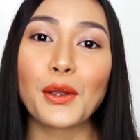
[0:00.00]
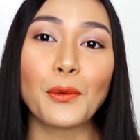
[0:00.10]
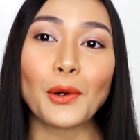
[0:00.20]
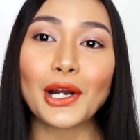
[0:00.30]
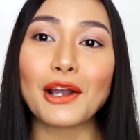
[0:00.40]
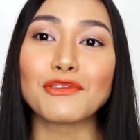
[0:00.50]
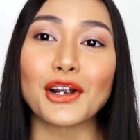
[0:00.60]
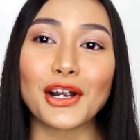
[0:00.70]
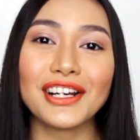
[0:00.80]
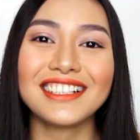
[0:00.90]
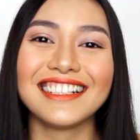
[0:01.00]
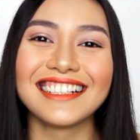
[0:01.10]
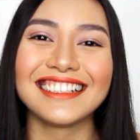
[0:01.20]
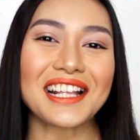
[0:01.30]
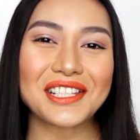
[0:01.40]
wherever.
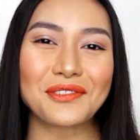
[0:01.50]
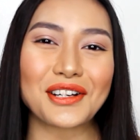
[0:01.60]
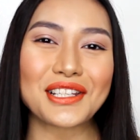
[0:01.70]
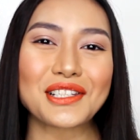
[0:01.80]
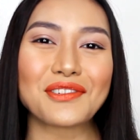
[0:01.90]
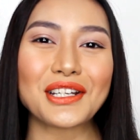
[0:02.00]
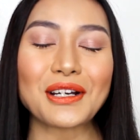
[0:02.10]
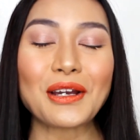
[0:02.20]
That's it for this video.